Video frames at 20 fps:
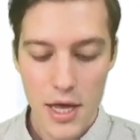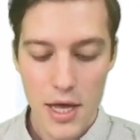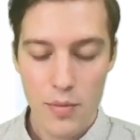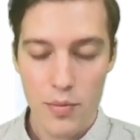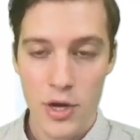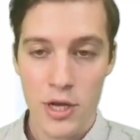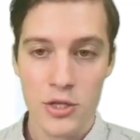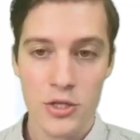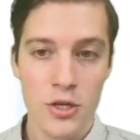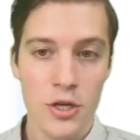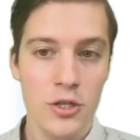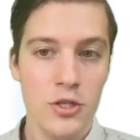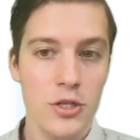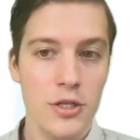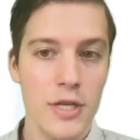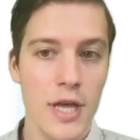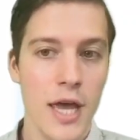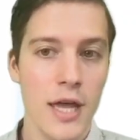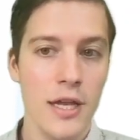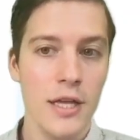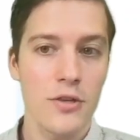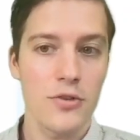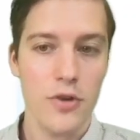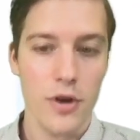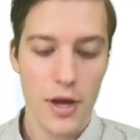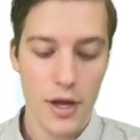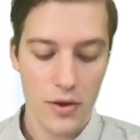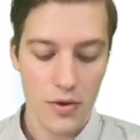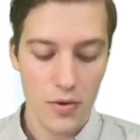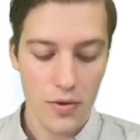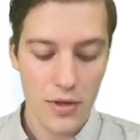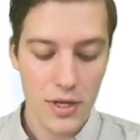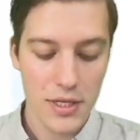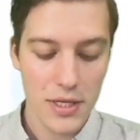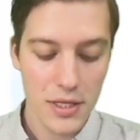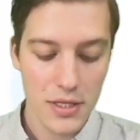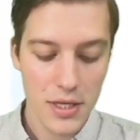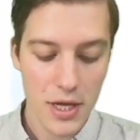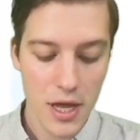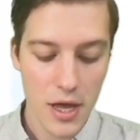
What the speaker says: But it's not just any triangle. This is